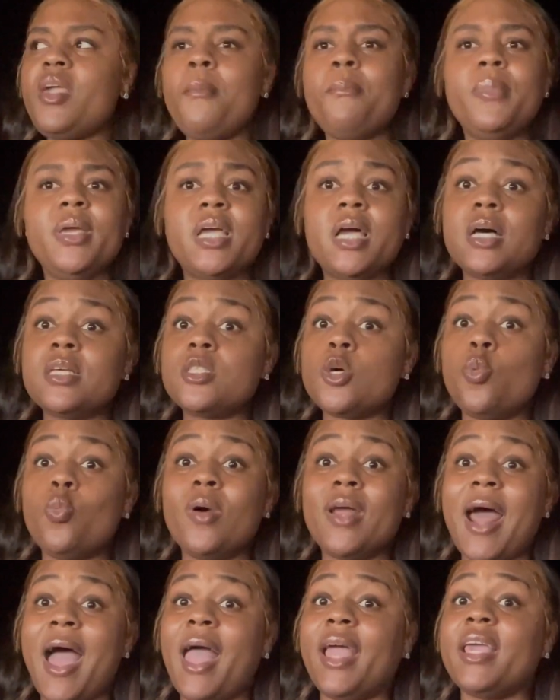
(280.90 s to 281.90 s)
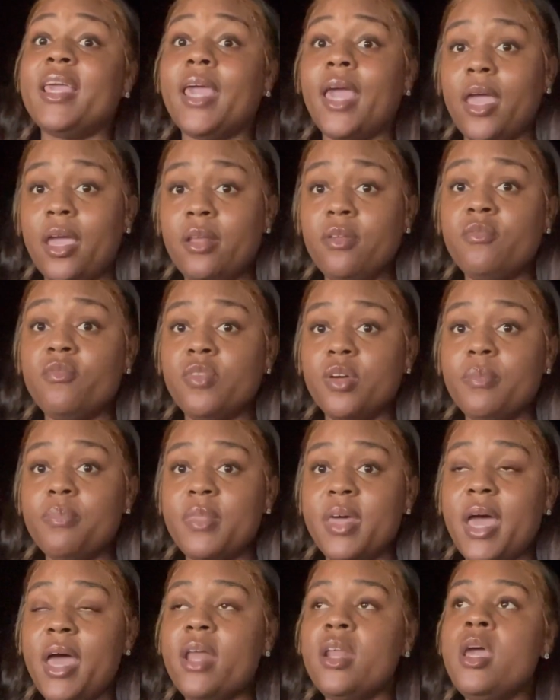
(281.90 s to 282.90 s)
because of what I gained from
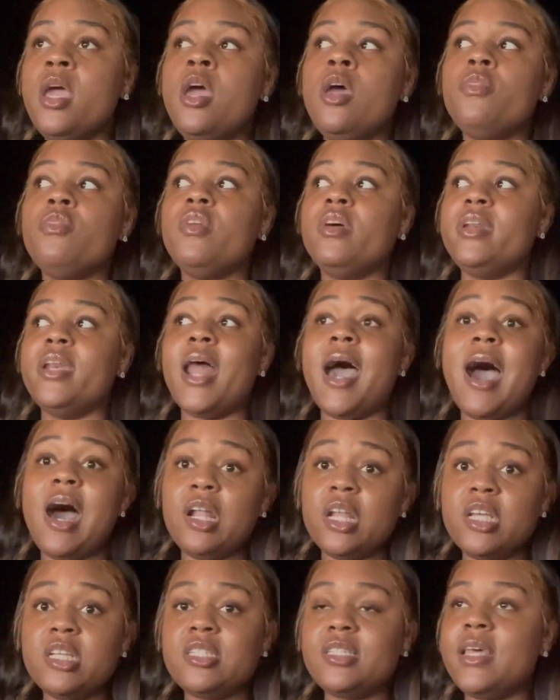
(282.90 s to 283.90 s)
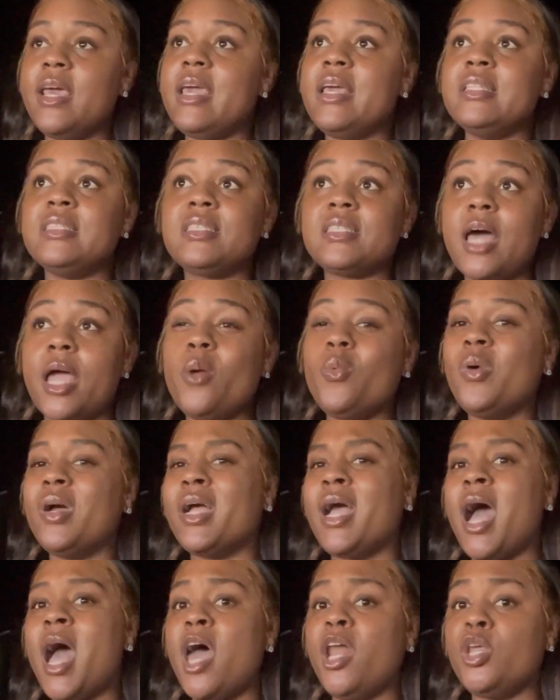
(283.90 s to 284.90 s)
that, the knowledge, the insight, what
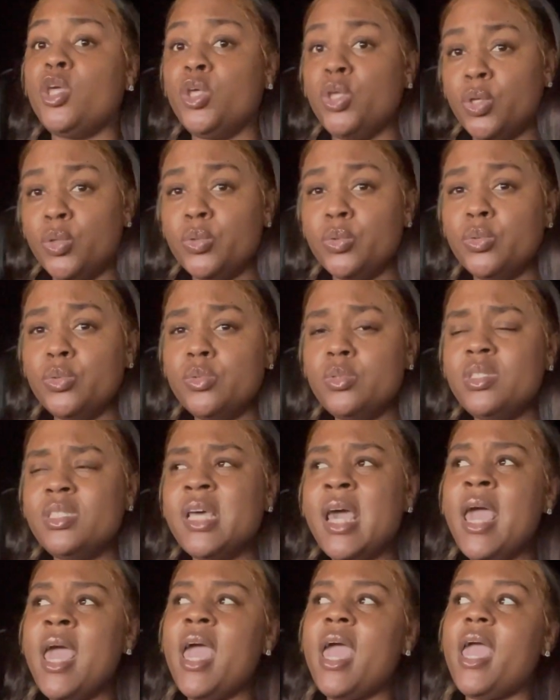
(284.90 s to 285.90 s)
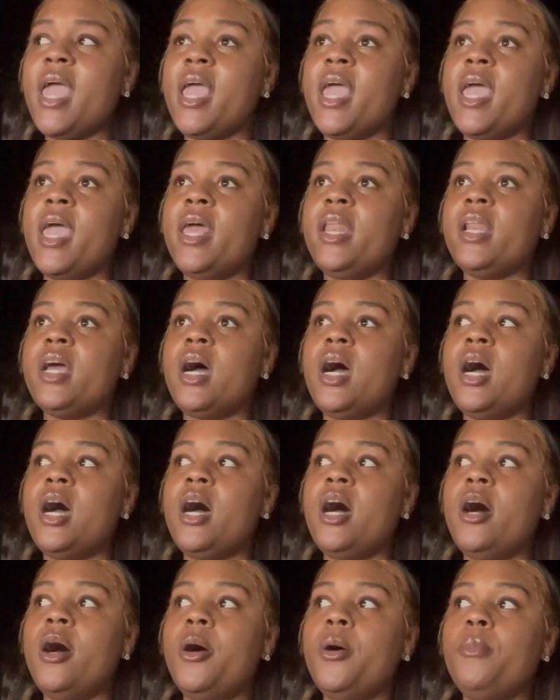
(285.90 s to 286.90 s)
God used. And,
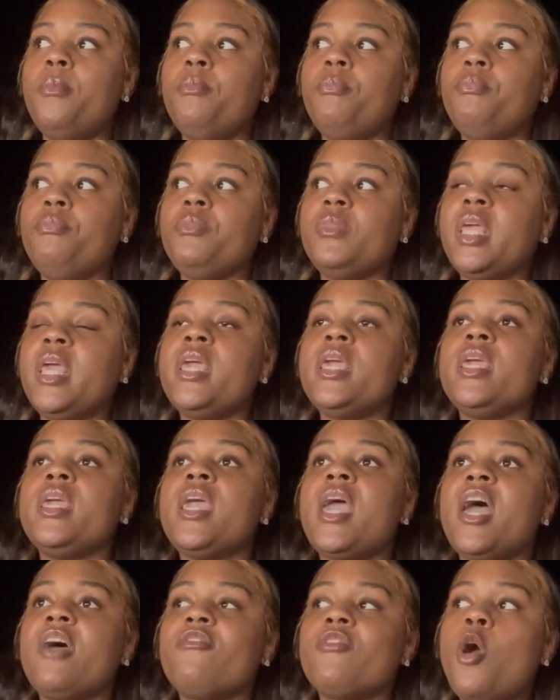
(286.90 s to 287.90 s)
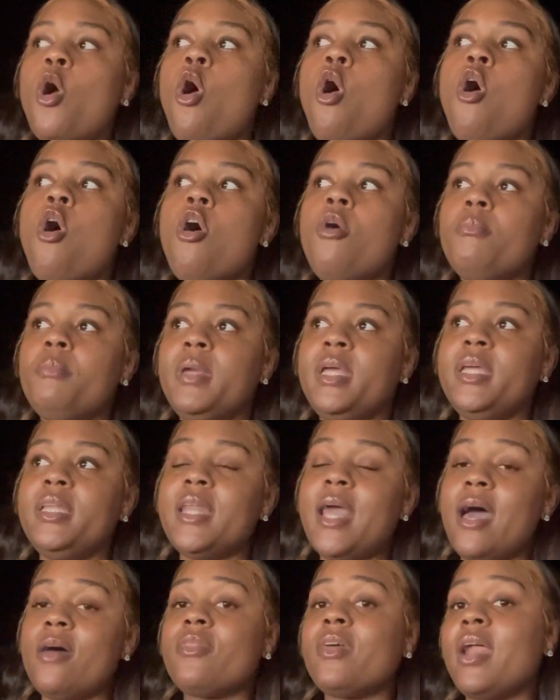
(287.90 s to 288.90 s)
um, he have called me
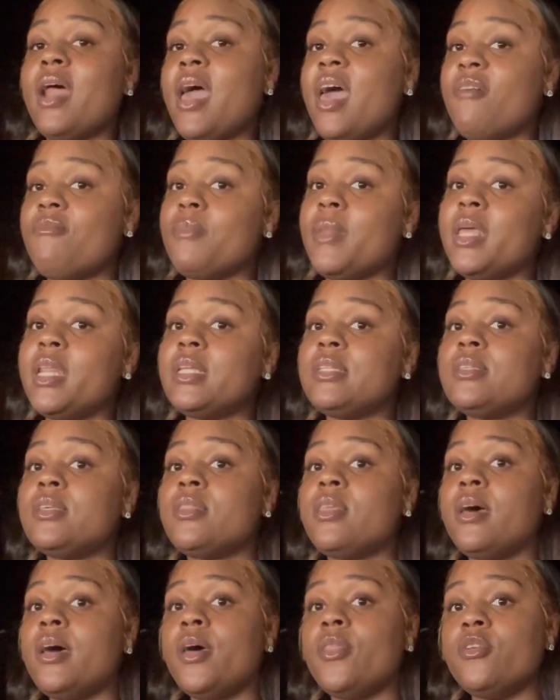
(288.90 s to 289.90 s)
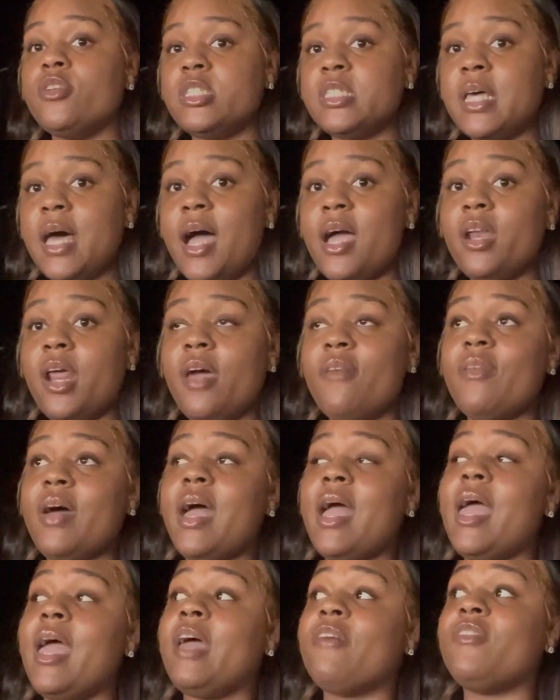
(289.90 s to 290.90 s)
now that I have made it to the other side, have
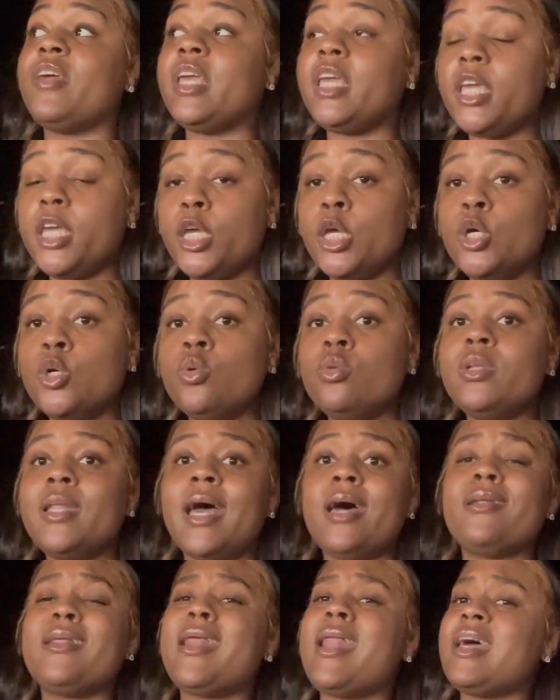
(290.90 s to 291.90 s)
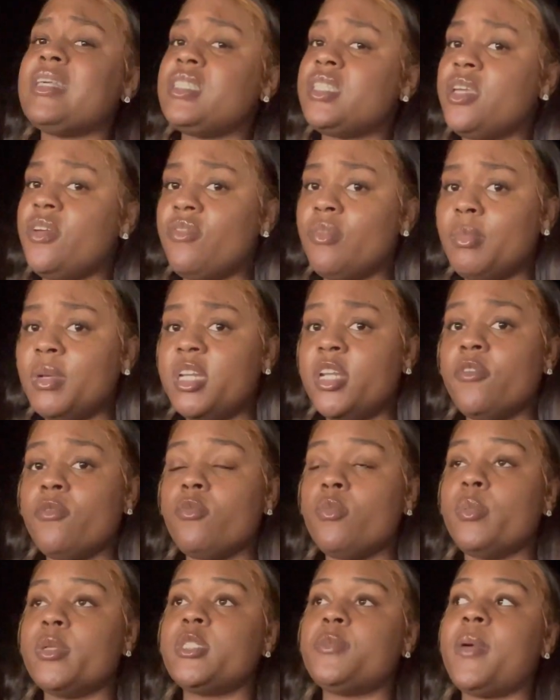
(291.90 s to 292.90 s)
I have healed now that I see it from a
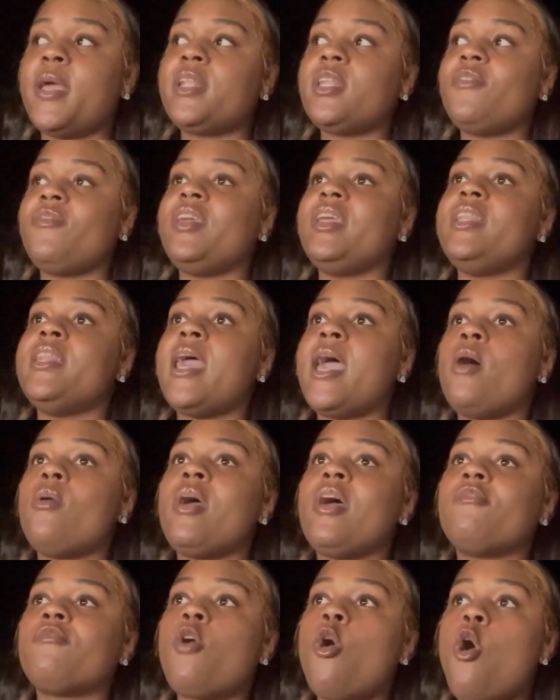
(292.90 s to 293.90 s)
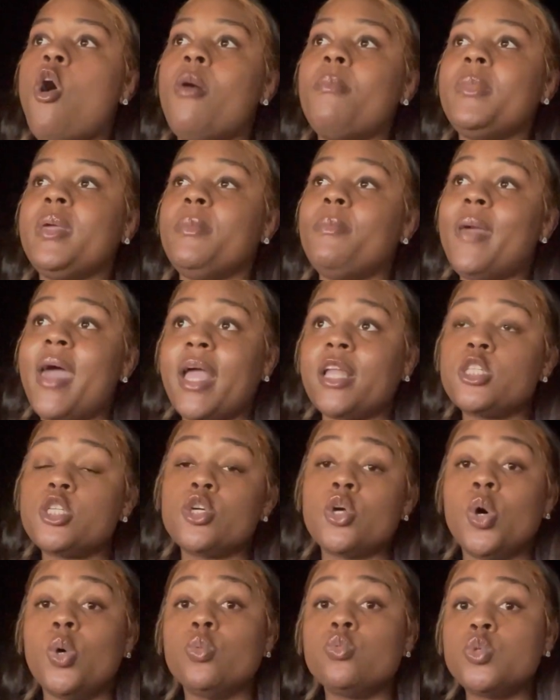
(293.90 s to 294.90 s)
different perspective. He now have called me back to
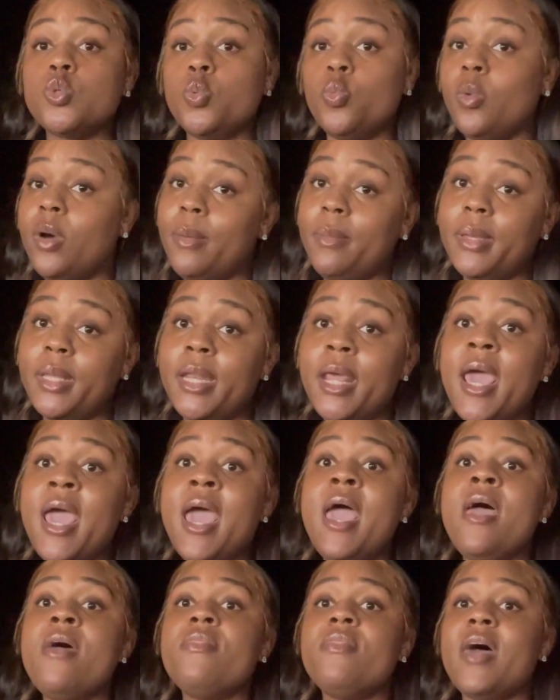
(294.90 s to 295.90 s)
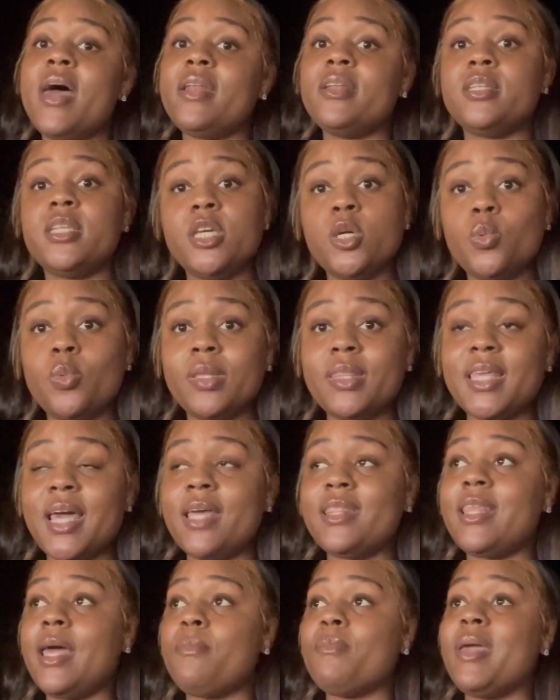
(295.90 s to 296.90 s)
go to women that deal with
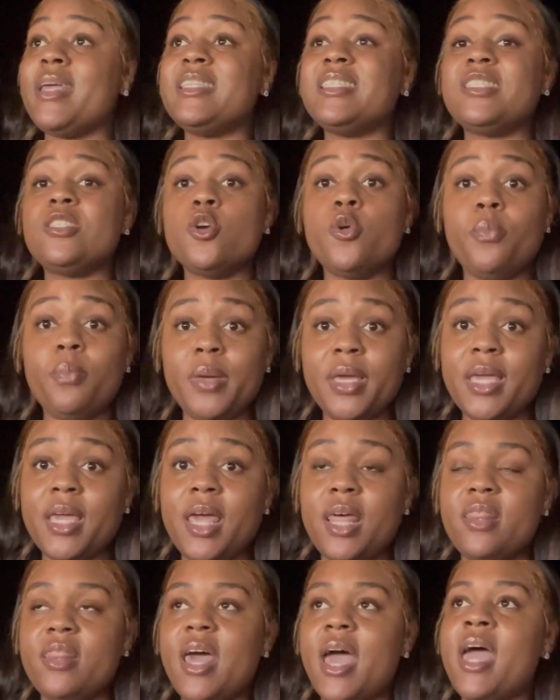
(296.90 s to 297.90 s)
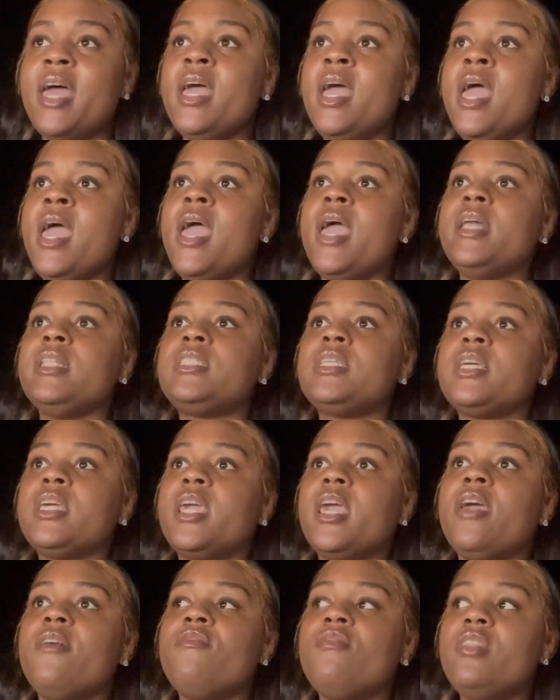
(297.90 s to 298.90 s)
that, that may still be in that and to
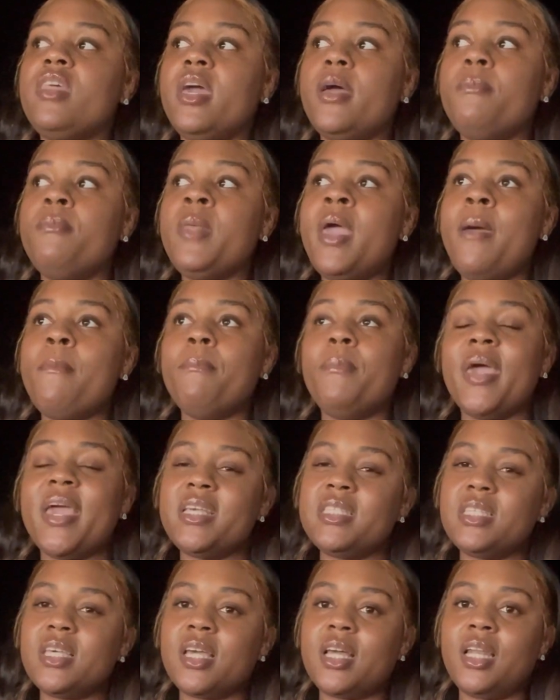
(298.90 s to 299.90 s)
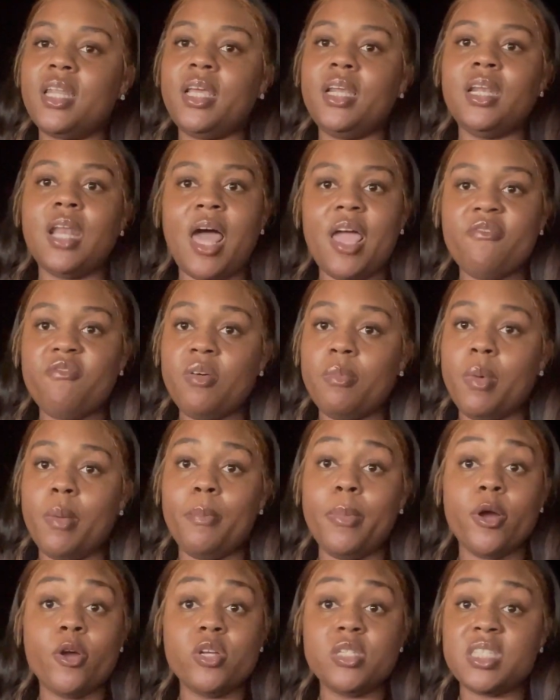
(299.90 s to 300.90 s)
give them basically life from a
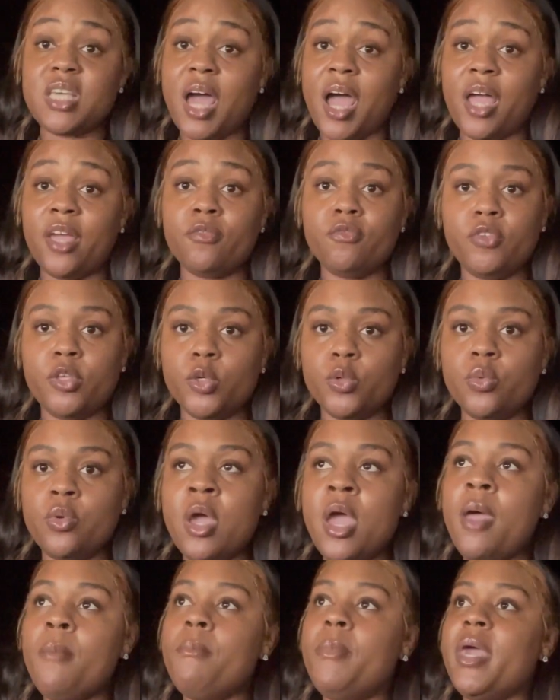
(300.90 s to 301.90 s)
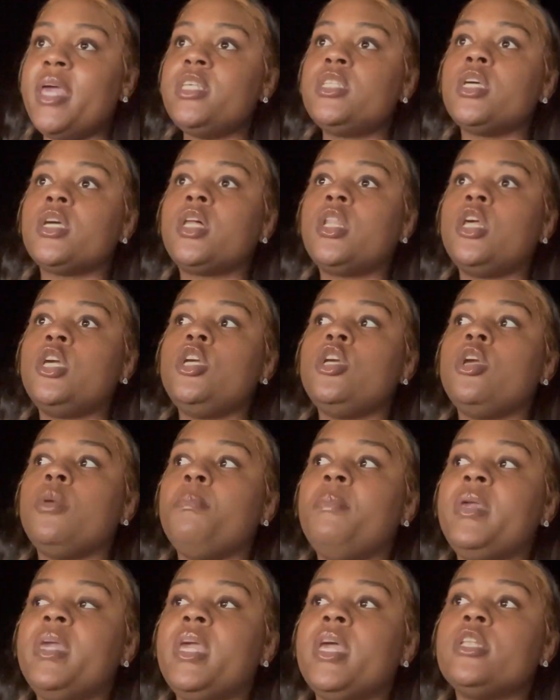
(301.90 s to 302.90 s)
bird's eye view, basically
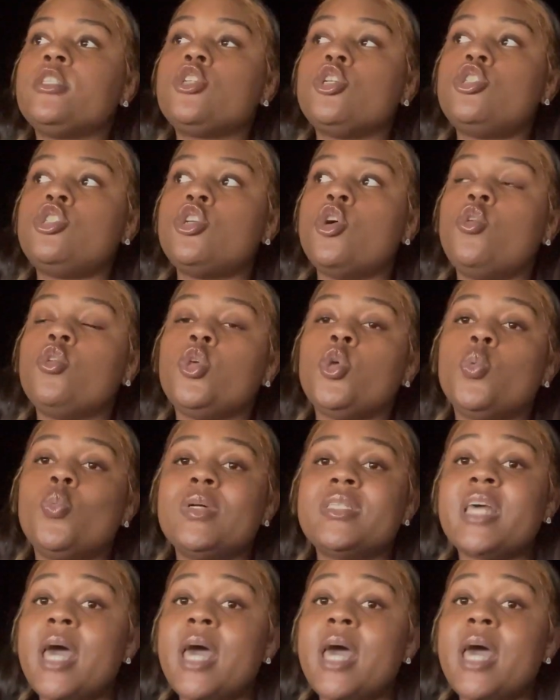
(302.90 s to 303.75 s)
begin to show you what's